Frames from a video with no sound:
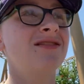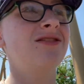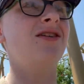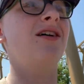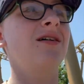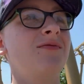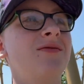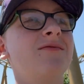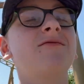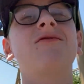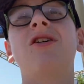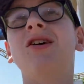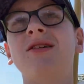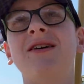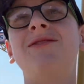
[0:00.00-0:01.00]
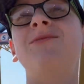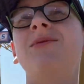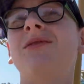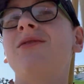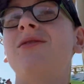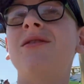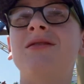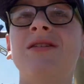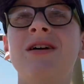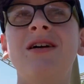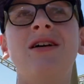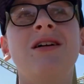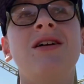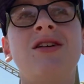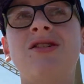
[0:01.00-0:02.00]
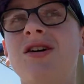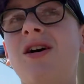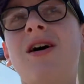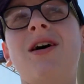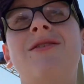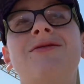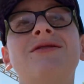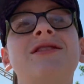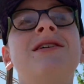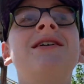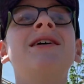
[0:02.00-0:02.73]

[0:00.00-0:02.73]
type of grown-up or child.